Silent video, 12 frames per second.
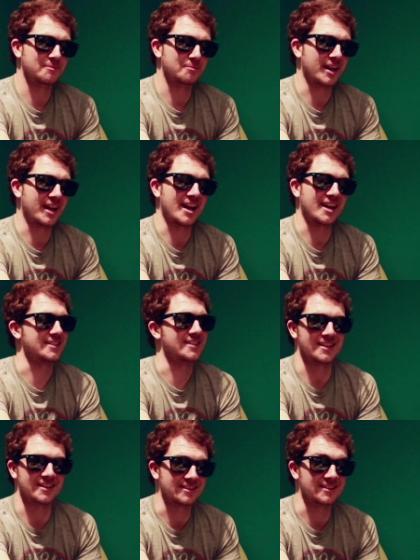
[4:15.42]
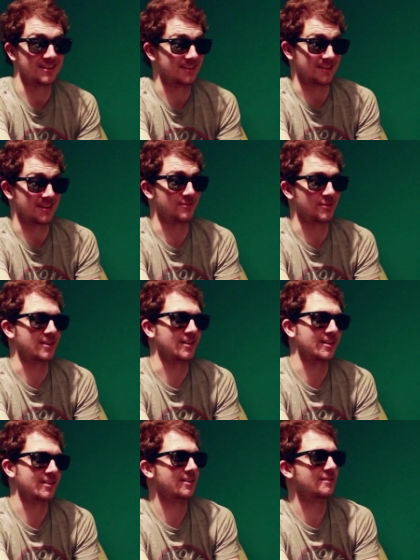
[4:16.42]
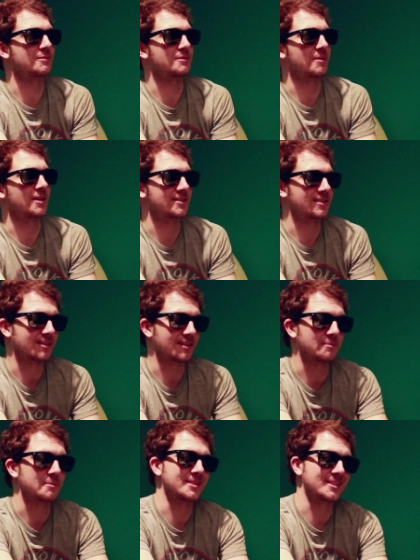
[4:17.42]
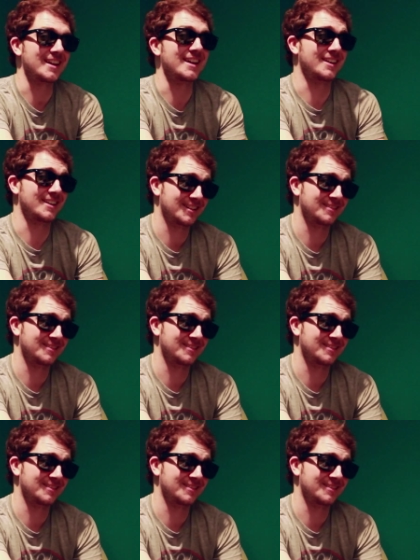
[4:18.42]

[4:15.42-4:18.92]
by accident because everything he did was basically a mistake.